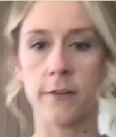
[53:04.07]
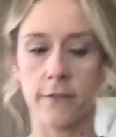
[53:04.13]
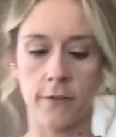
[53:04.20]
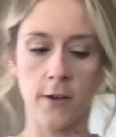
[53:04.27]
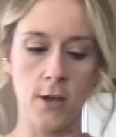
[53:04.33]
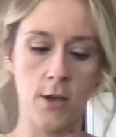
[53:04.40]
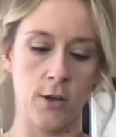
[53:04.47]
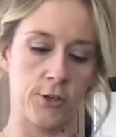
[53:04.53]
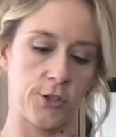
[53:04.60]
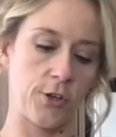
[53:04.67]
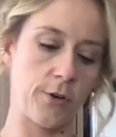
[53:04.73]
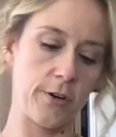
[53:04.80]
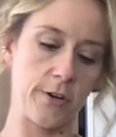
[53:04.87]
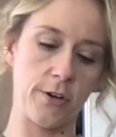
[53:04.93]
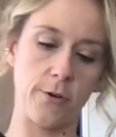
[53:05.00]
of
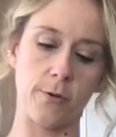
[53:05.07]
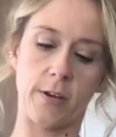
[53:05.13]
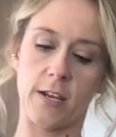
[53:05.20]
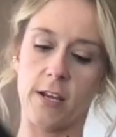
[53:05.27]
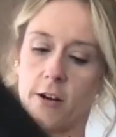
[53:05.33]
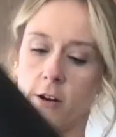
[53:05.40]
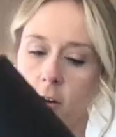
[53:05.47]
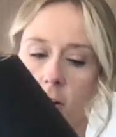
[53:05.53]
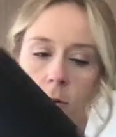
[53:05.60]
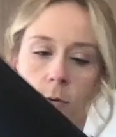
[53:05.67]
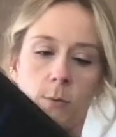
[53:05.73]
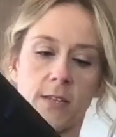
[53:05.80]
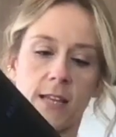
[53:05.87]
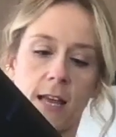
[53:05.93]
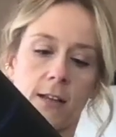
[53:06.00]
showing you here
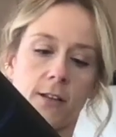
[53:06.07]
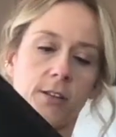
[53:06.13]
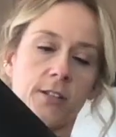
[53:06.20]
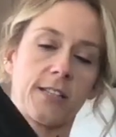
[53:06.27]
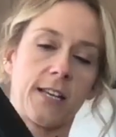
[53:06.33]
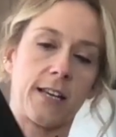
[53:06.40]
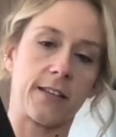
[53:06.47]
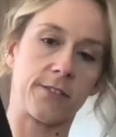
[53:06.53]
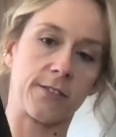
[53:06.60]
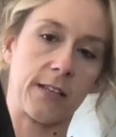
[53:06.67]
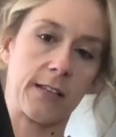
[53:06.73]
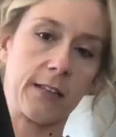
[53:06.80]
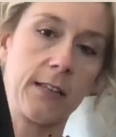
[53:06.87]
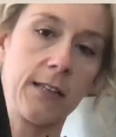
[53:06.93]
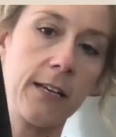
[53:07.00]
what that looks like. There's a
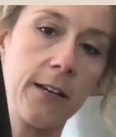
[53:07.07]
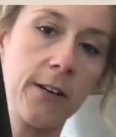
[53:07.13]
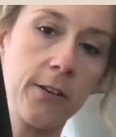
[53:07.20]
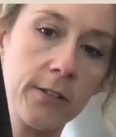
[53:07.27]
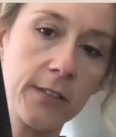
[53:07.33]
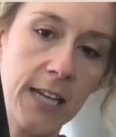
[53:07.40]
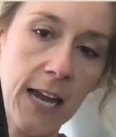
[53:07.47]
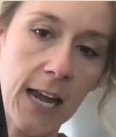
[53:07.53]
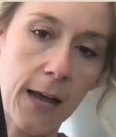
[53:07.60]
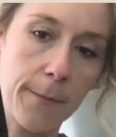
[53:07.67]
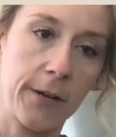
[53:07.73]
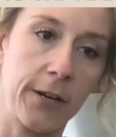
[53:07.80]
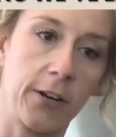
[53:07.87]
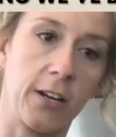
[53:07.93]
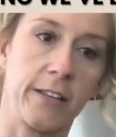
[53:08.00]
little tab
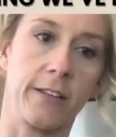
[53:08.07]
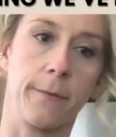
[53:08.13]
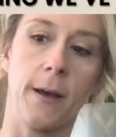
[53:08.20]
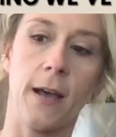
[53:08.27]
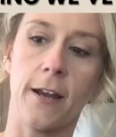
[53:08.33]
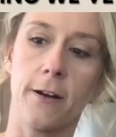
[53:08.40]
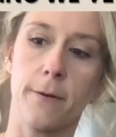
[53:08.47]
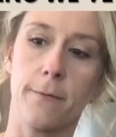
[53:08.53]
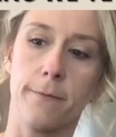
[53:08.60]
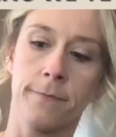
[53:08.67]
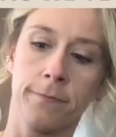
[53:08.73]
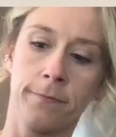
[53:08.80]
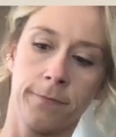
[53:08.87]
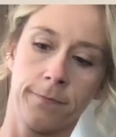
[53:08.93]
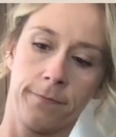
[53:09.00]
here on the bottom,
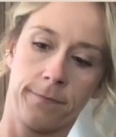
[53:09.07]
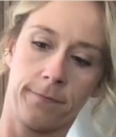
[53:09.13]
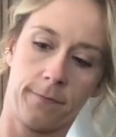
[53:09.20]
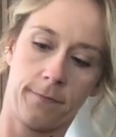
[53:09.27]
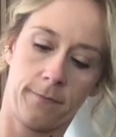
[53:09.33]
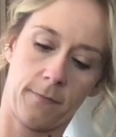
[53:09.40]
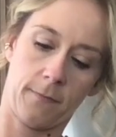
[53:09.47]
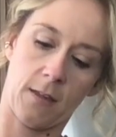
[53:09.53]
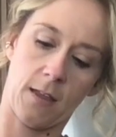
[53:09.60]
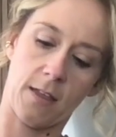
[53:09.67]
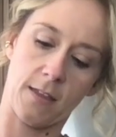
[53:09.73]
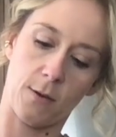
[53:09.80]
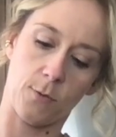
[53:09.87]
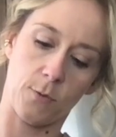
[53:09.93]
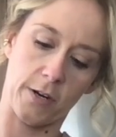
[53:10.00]
and
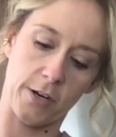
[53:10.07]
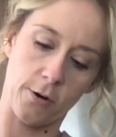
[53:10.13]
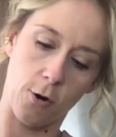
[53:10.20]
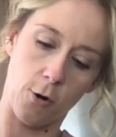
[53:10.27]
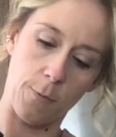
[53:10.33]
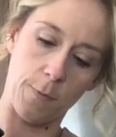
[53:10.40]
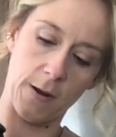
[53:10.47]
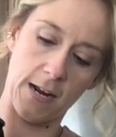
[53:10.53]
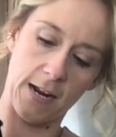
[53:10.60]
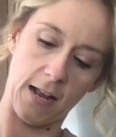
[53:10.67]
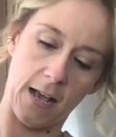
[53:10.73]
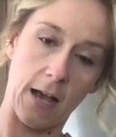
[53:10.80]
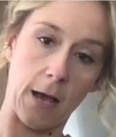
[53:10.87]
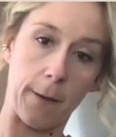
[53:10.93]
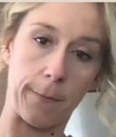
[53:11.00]
then when you open it
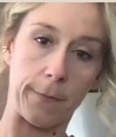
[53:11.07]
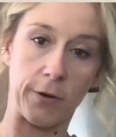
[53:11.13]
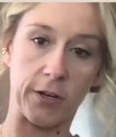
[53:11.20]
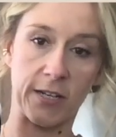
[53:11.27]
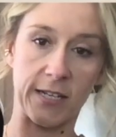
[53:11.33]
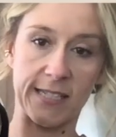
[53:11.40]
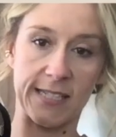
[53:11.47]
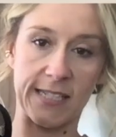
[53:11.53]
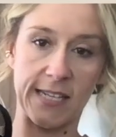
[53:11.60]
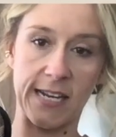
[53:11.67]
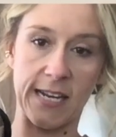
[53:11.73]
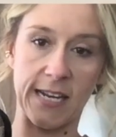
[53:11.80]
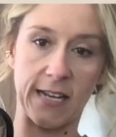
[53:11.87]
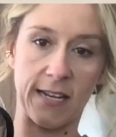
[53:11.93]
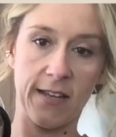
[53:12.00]
up, you're gonna
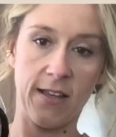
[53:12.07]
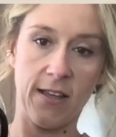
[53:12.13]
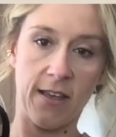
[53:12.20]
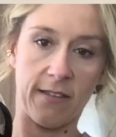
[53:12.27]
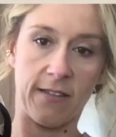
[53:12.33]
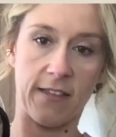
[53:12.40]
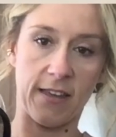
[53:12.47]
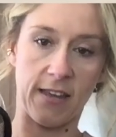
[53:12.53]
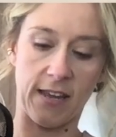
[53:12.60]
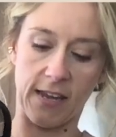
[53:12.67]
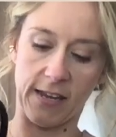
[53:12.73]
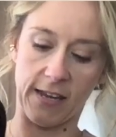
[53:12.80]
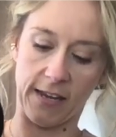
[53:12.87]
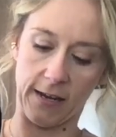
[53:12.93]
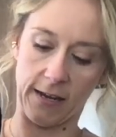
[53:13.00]
see
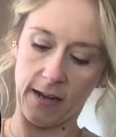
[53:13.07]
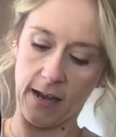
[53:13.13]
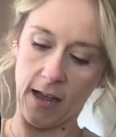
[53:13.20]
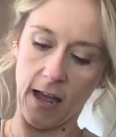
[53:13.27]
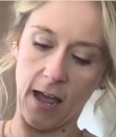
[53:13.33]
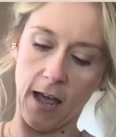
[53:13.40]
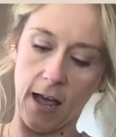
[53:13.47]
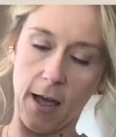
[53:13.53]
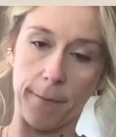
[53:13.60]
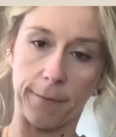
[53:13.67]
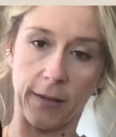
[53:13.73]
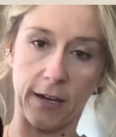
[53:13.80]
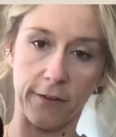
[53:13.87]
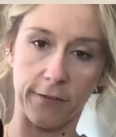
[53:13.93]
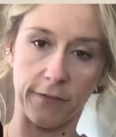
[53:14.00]
the
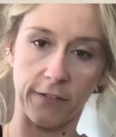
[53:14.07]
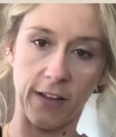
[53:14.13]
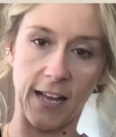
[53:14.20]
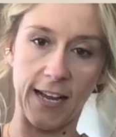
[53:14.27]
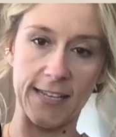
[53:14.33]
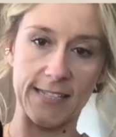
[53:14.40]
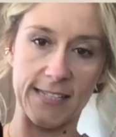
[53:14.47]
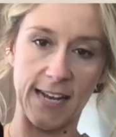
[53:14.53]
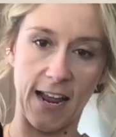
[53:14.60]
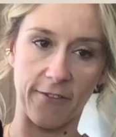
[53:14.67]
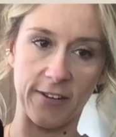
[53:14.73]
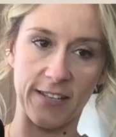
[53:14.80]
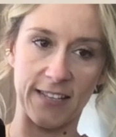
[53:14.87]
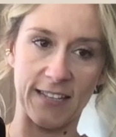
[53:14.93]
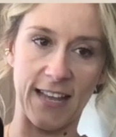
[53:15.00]
kind of flies and
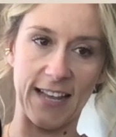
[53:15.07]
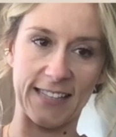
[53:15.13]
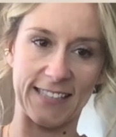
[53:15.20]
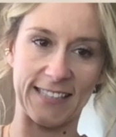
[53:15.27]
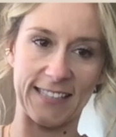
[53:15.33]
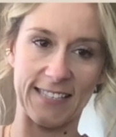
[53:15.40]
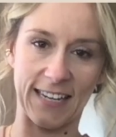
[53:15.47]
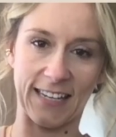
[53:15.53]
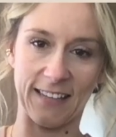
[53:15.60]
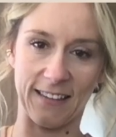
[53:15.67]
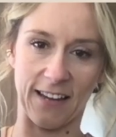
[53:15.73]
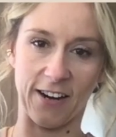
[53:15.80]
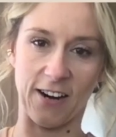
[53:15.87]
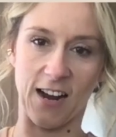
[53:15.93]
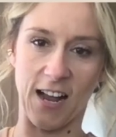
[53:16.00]
everything that stick
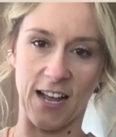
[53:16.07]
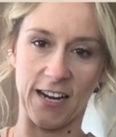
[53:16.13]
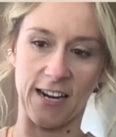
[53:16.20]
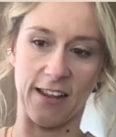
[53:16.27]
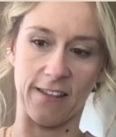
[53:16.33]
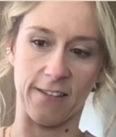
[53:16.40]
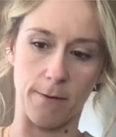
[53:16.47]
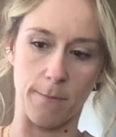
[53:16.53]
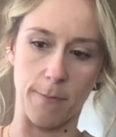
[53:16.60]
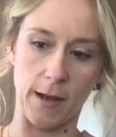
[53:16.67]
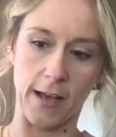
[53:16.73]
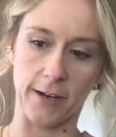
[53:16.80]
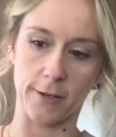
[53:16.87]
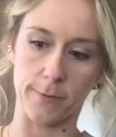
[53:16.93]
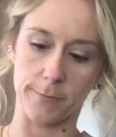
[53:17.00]
there on the
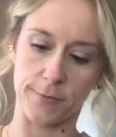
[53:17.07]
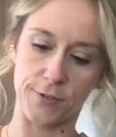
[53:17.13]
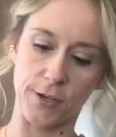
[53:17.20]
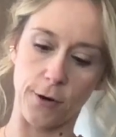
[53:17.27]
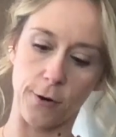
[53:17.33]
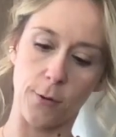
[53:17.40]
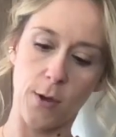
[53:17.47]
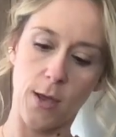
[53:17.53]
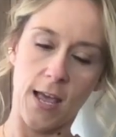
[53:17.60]
bottom. So